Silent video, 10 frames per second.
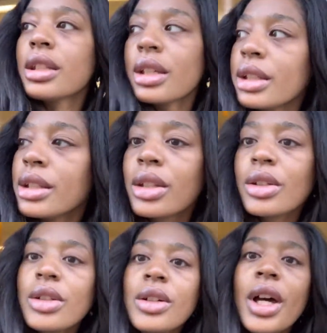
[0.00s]
And
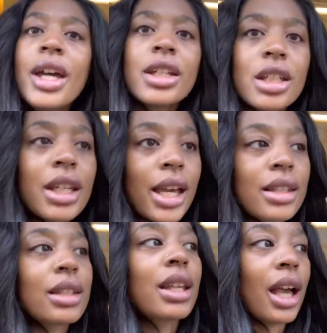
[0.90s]
until she
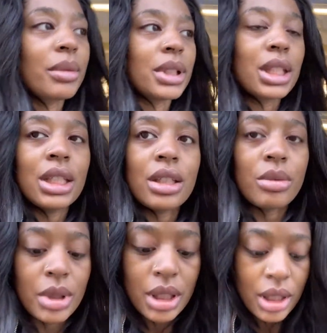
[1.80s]
has the time to
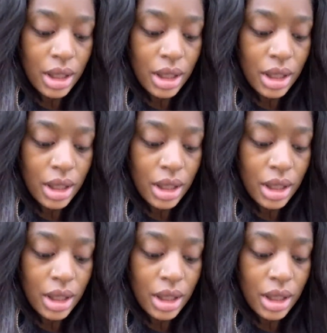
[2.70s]
teach me,